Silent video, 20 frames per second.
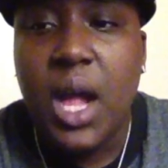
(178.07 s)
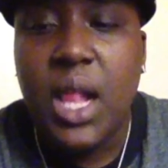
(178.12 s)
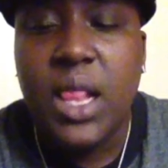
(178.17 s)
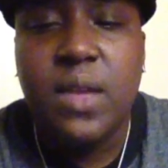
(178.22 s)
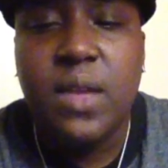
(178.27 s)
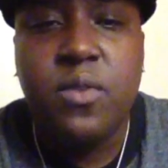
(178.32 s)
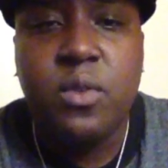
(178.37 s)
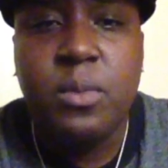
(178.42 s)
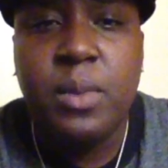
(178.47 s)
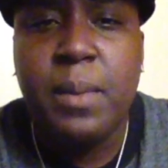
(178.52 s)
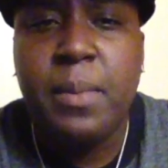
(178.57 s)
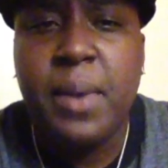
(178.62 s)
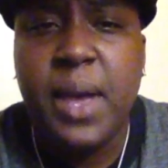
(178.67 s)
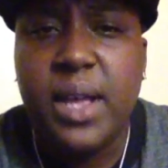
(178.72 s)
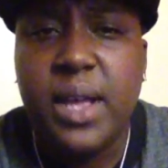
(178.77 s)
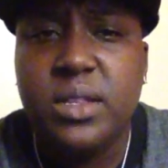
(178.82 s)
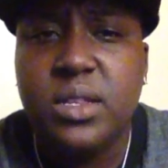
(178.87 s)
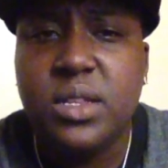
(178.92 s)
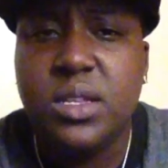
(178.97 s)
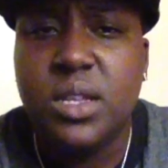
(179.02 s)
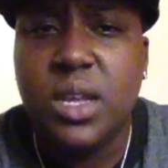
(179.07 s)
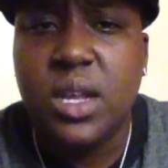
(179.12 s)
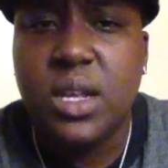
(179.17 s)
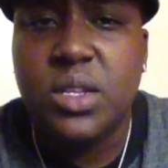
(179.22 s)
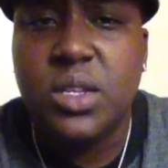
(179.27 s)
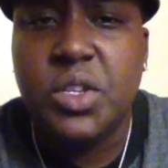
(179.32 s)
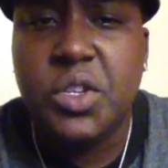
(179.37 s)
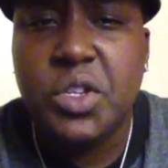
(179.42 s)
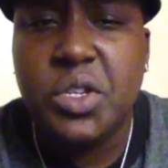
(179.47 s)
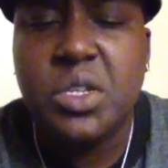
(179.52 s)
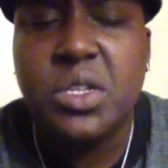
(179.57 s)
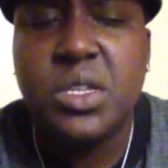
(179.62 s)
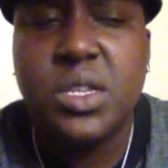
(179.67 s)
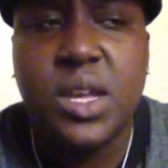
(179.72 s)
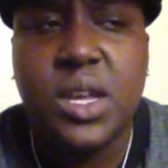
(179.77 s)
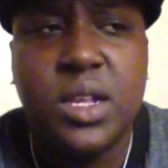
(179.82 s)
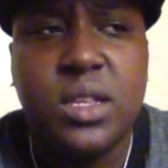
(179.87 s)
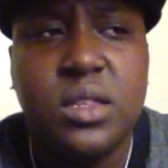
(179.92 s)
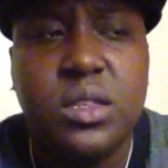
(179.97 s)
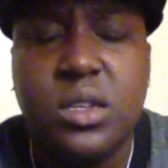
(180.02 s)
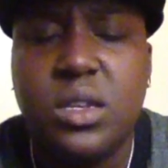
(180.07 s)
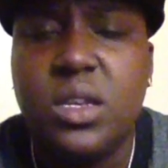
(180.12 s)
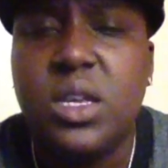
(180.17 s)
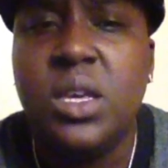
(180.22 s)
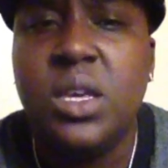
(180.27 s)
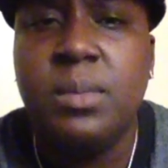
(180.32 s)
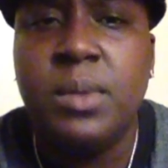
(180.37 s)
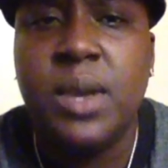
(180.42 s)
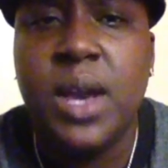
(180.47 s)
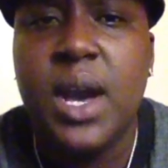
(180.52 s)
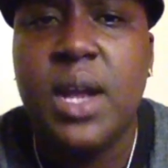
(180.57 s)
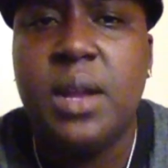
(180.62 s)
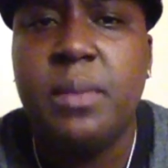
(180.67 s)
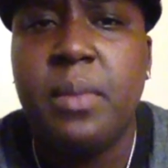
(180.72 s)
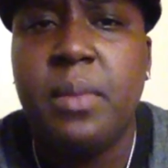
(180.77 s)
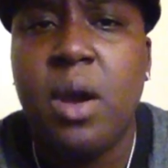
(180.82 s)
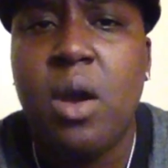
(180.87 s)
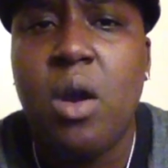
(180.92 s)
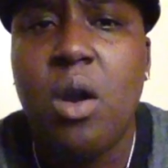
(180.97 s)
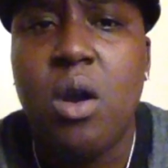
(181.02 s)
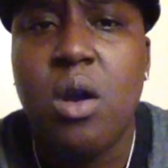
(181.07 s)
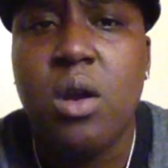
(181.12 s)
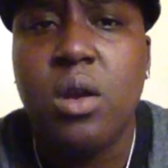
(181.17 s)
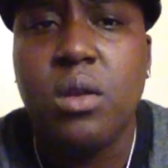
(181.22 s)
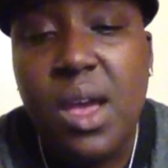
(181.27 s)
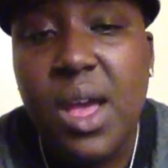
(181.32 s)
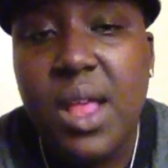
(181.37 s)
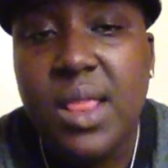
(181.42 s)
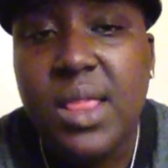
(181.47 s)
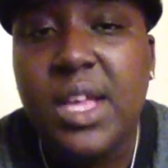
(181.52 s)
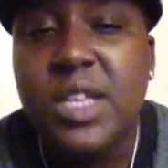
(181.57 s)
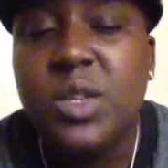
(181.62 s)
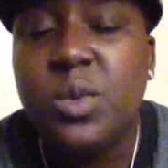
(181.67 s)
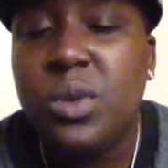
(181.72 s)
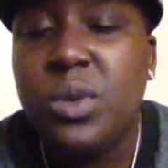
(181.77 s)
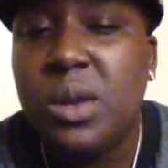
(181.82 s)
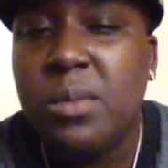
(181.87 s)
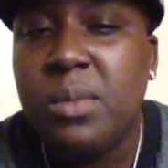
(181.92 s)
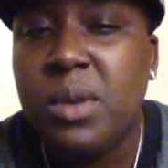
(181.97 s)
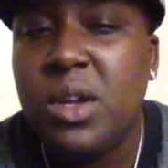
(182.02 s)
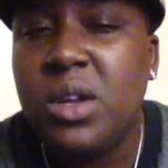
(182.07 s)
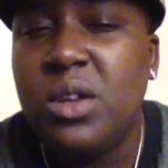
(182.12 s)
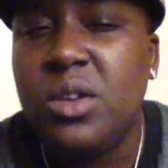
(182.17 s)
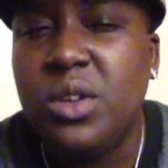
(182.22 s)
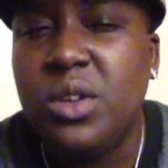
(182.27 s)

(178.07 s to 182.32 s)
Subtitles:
I love what my pastor said. She just said to keep God in my heart, and that's what I'm gonna